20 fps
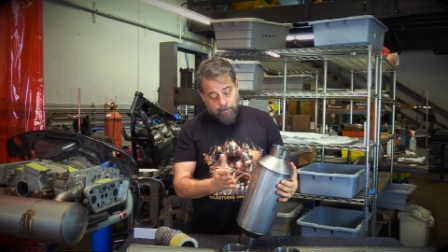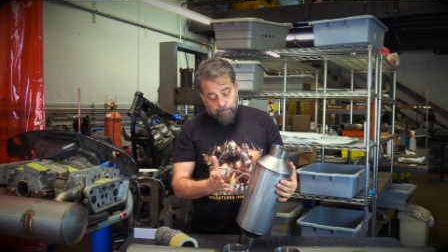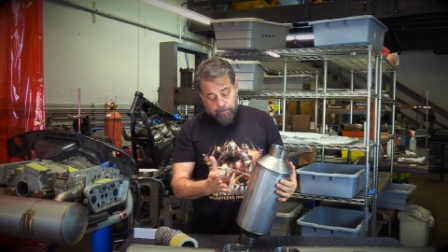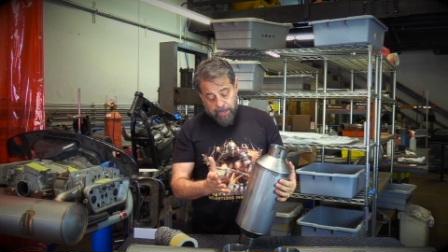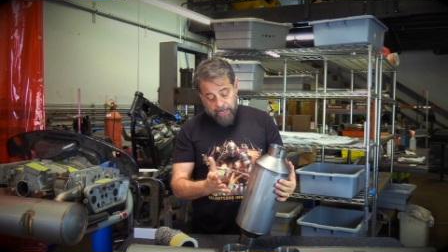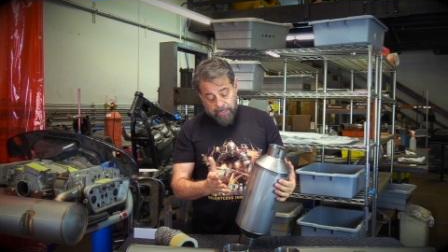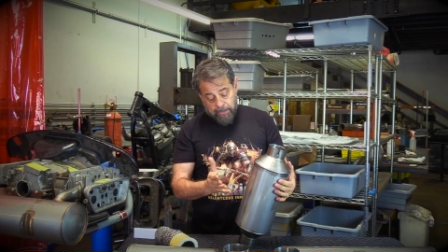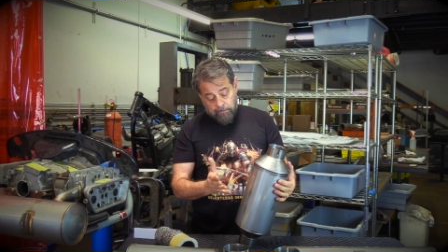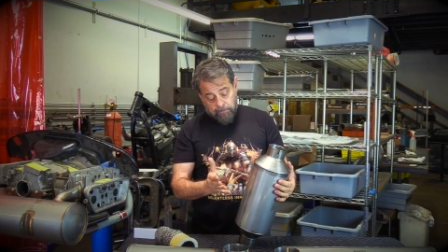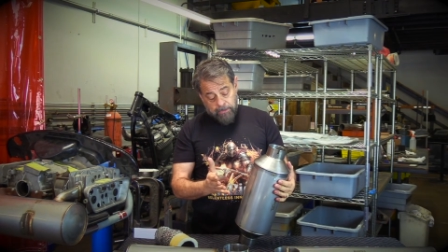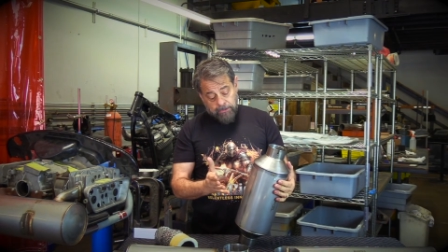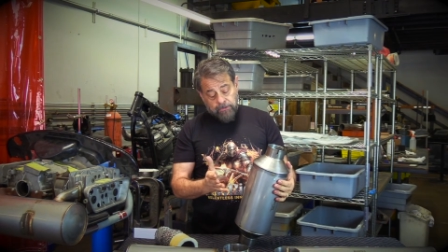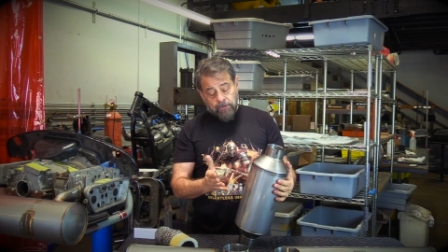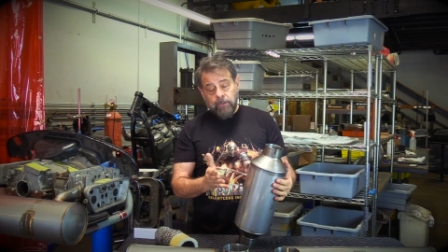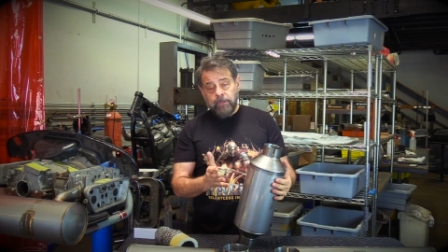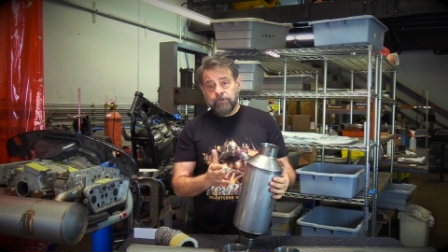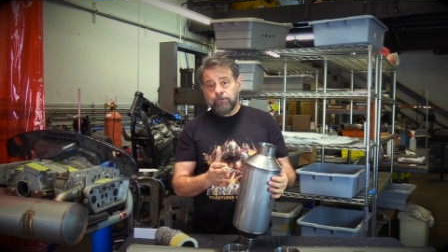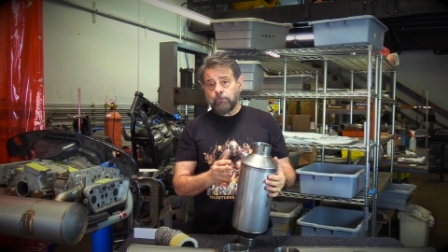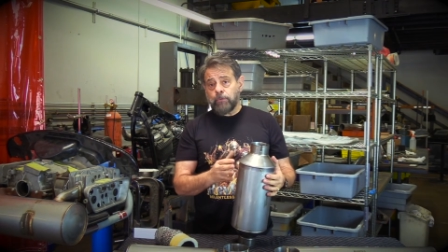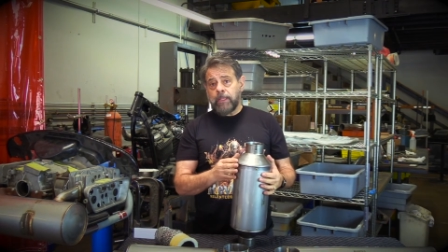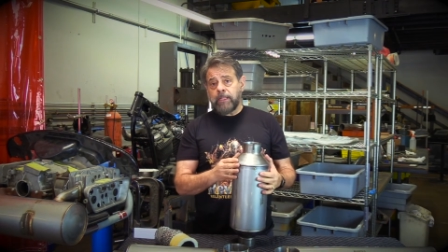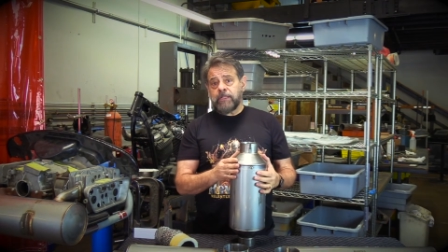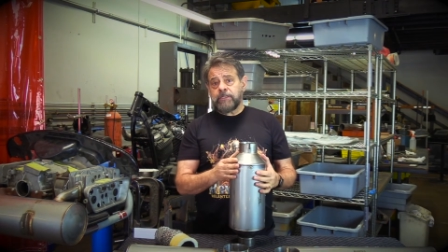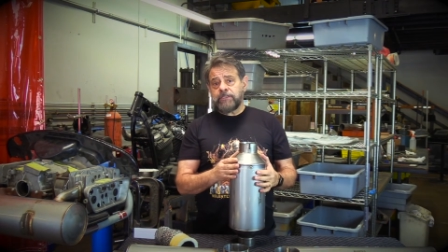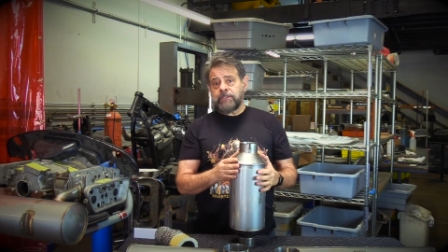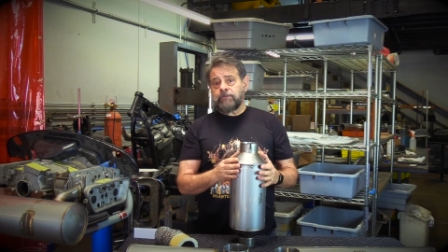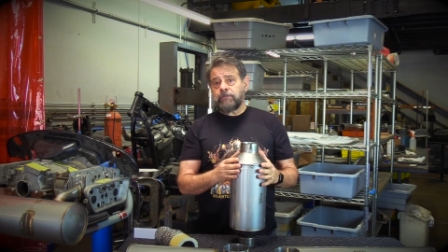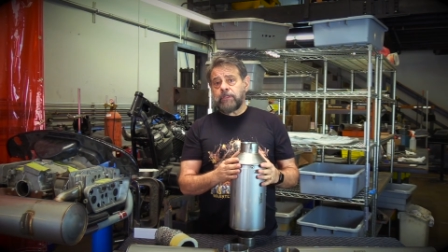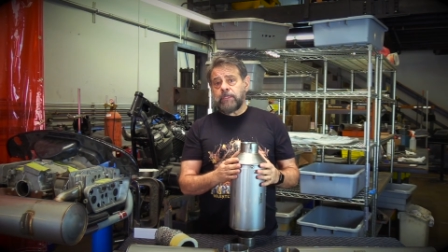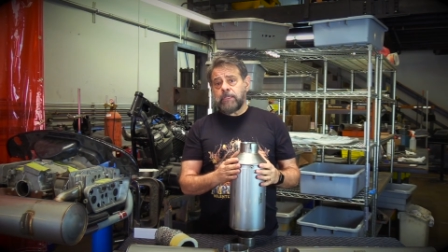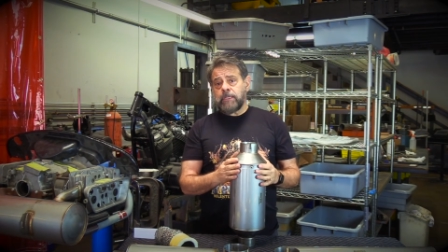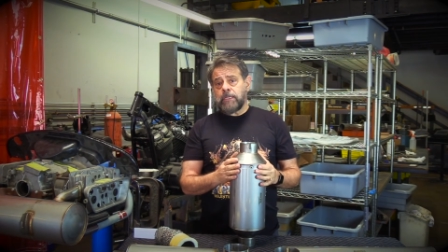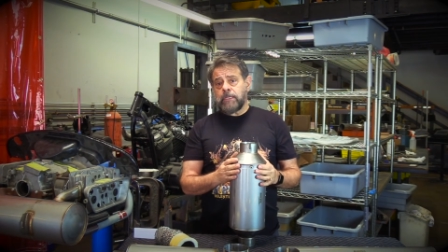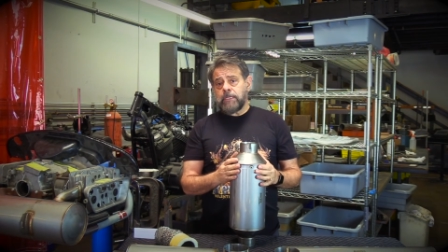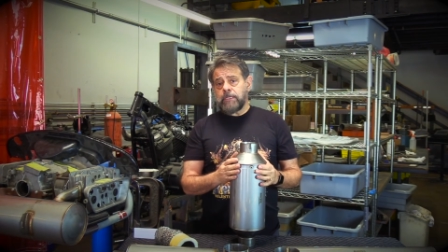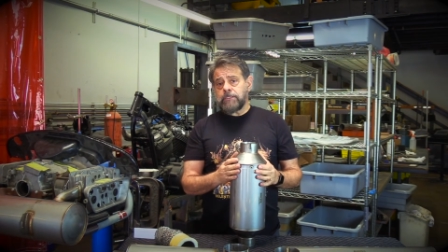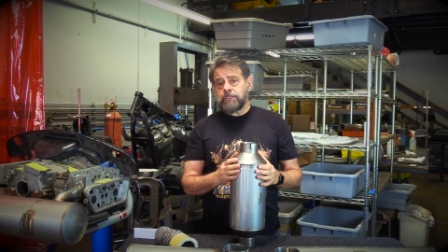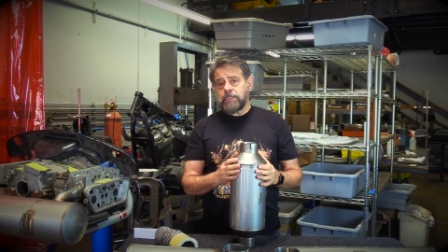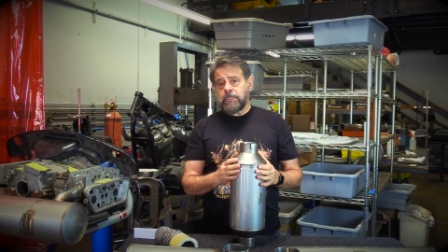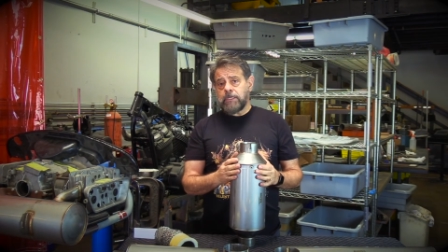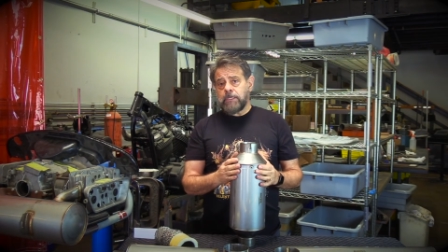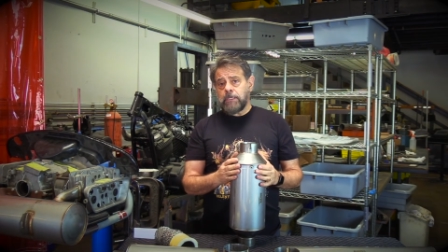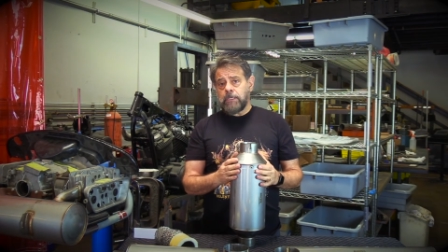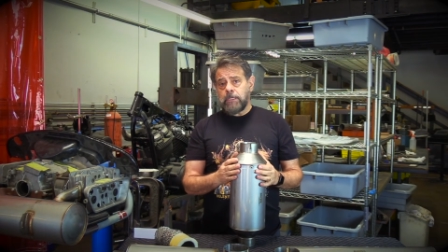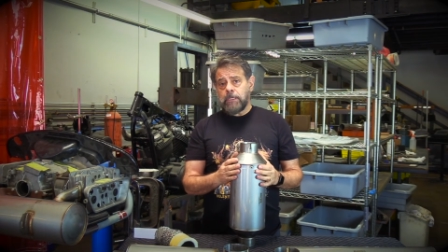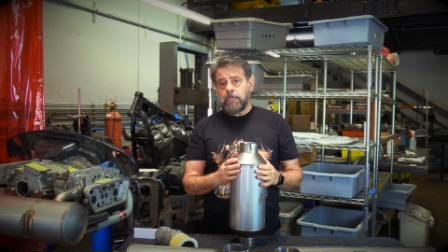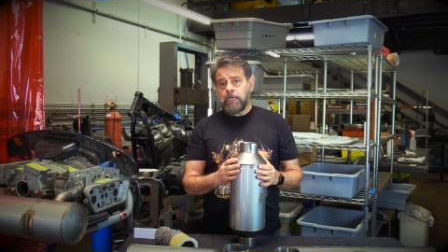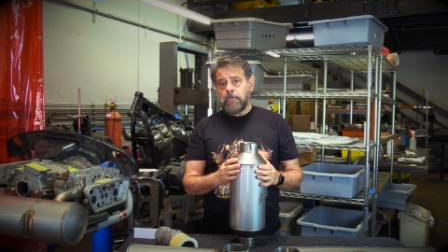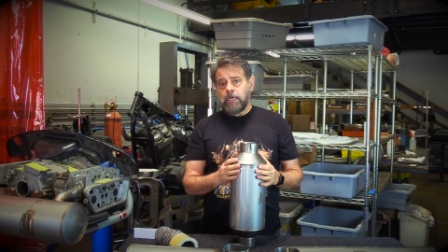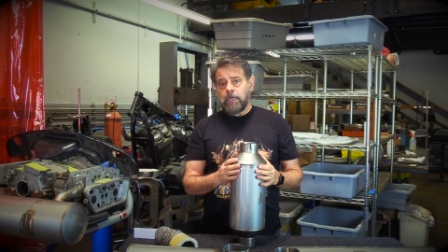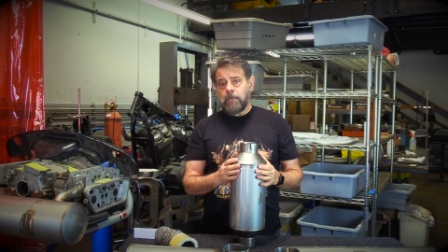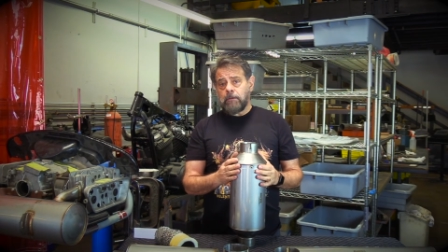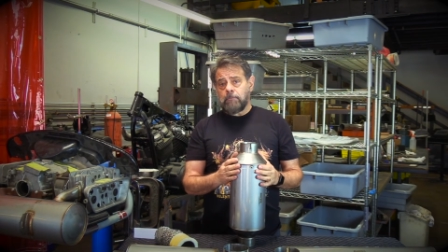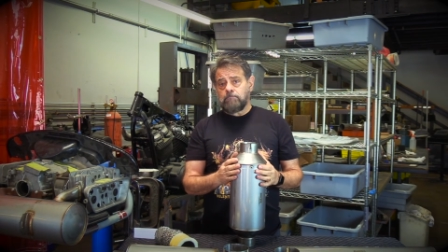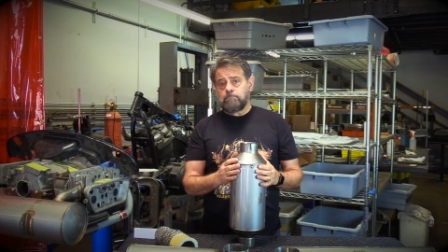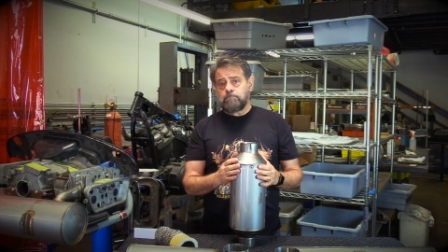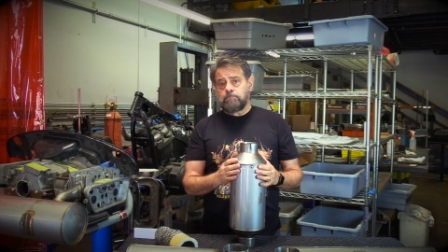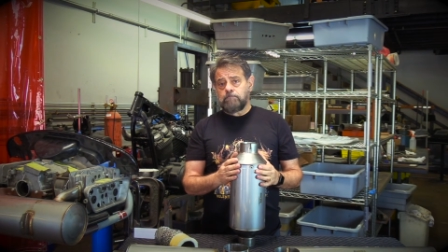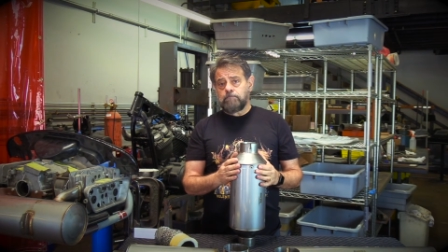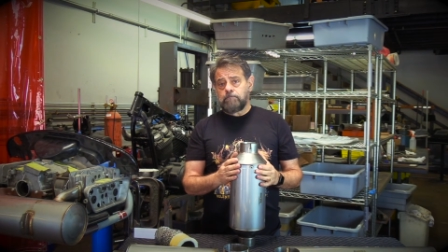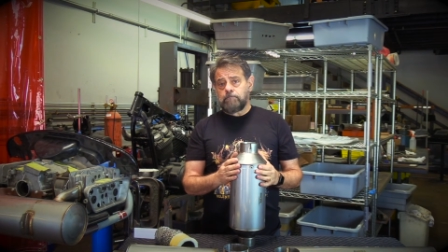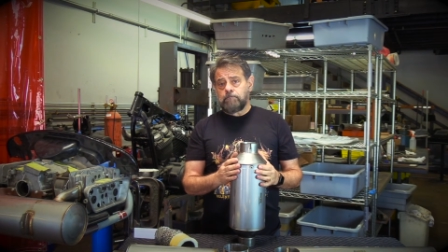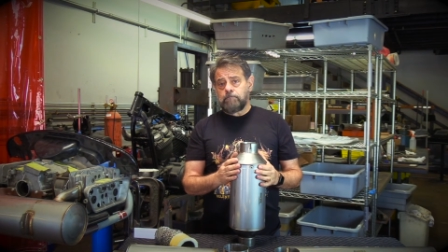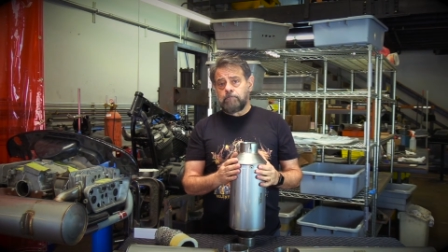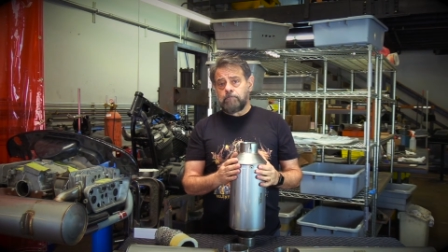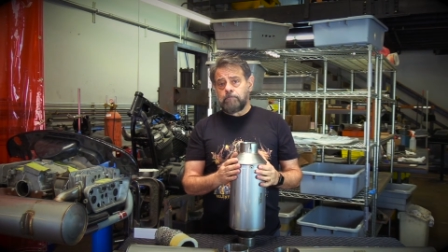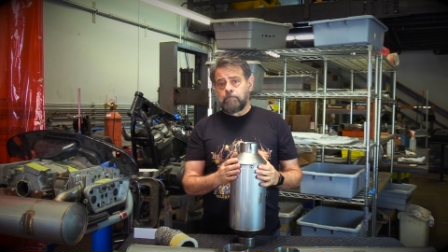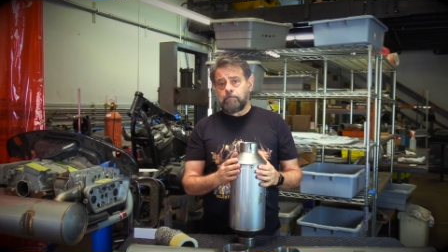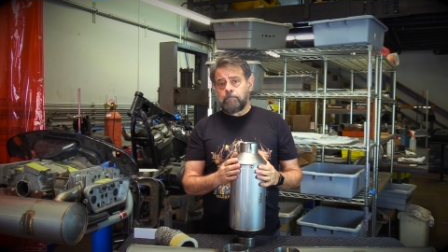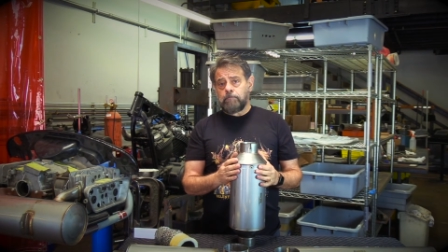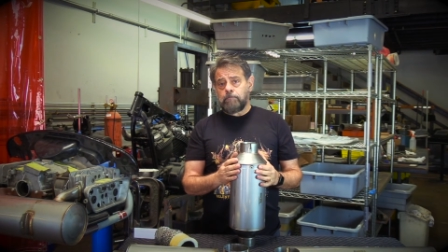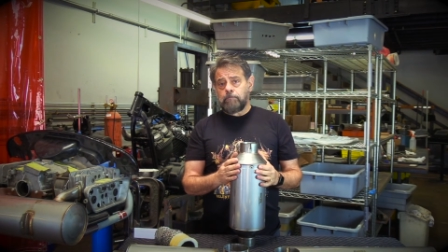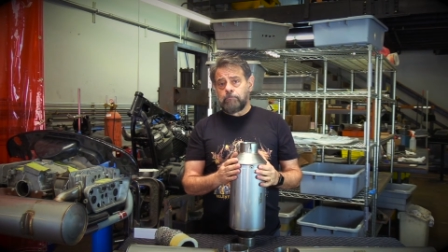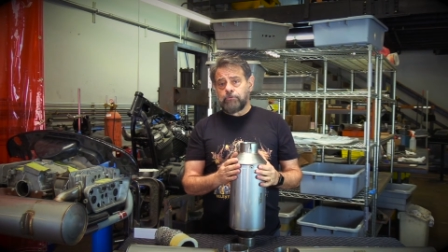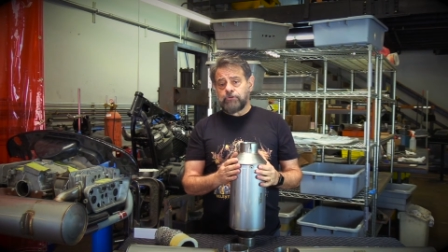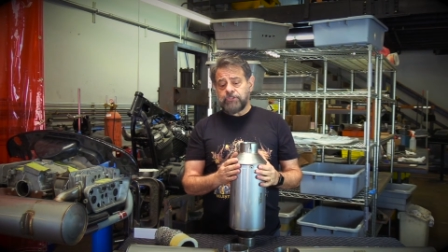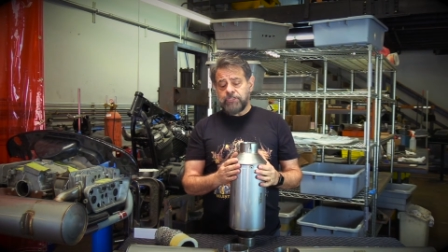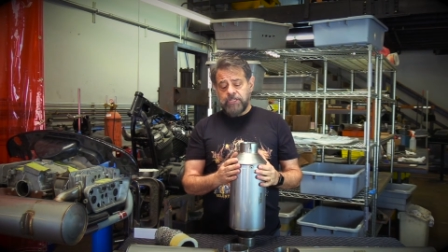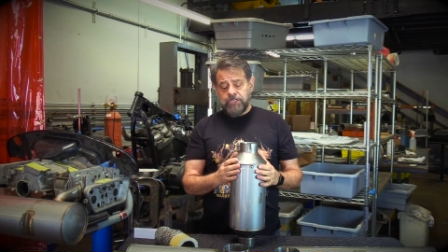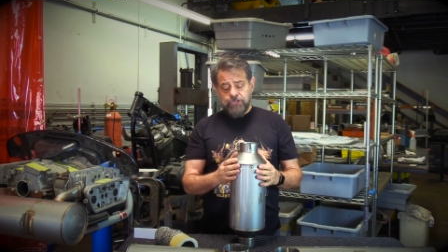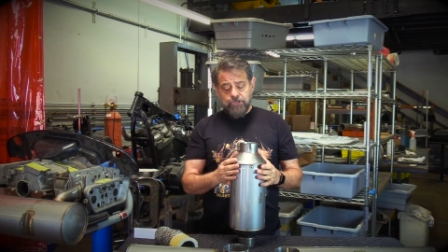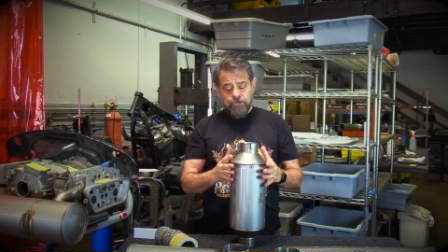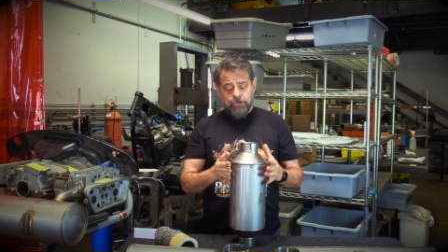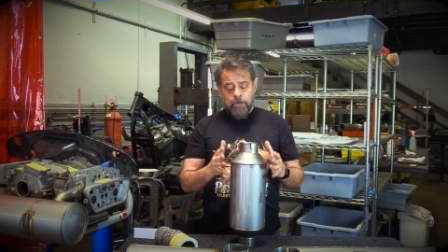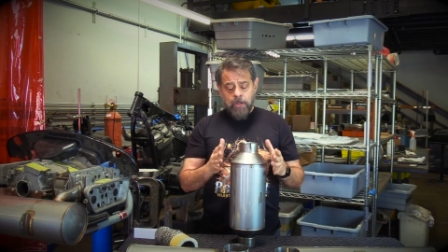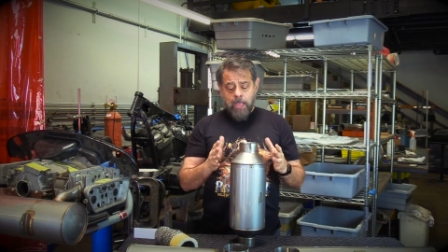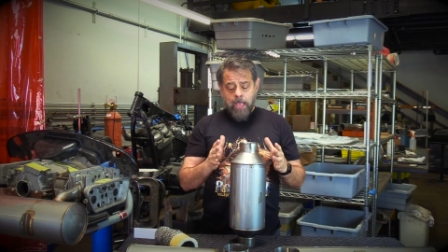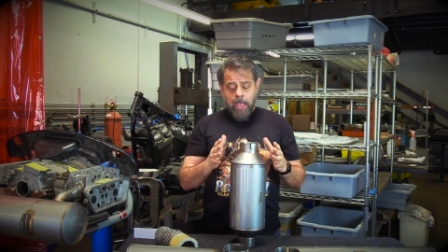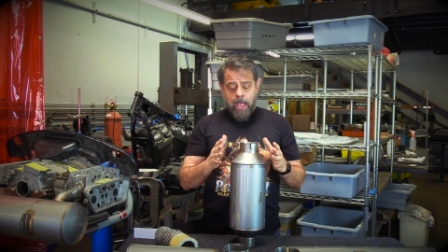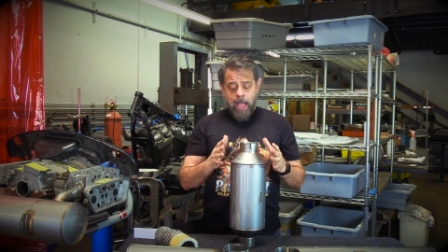But it's a, it's a relatively easy um, procedure.